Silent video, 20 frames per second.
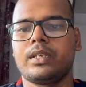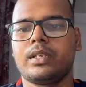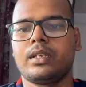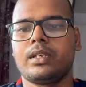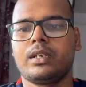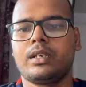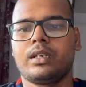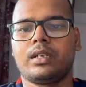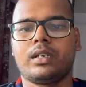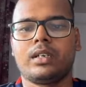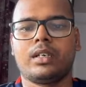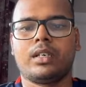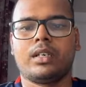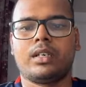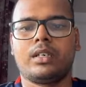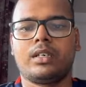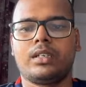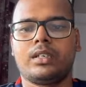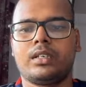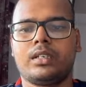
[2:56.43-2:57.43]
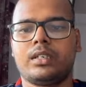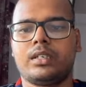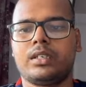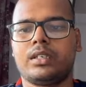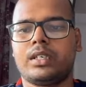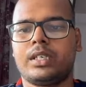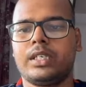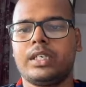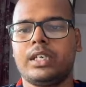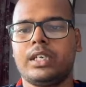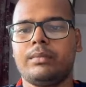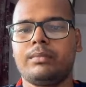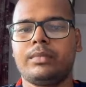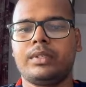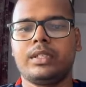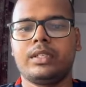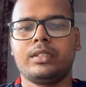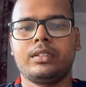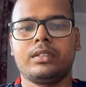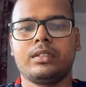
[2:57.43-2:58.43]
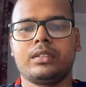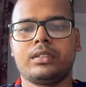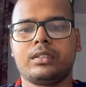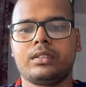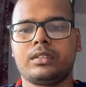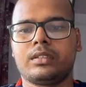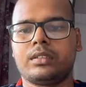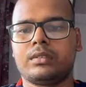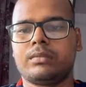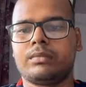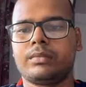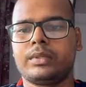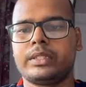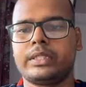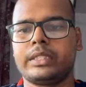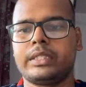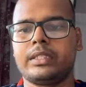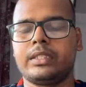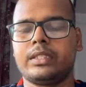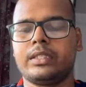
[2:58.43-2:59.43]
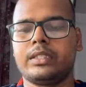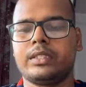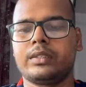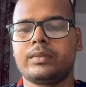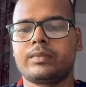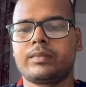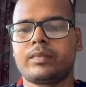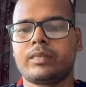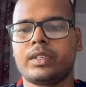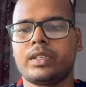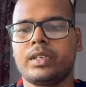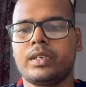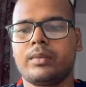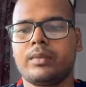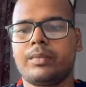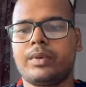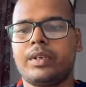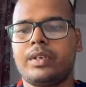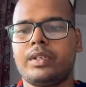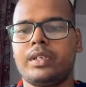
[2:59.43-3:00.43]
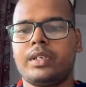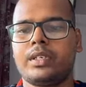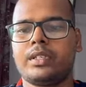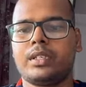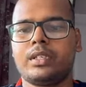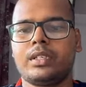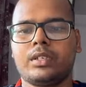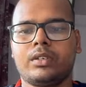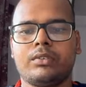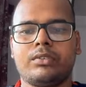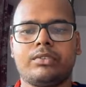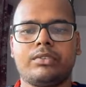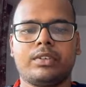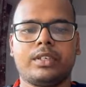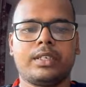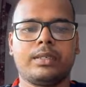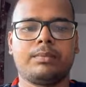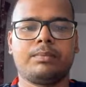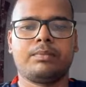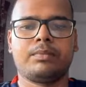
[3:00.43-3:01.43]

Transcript: and I have then basically printed the top 5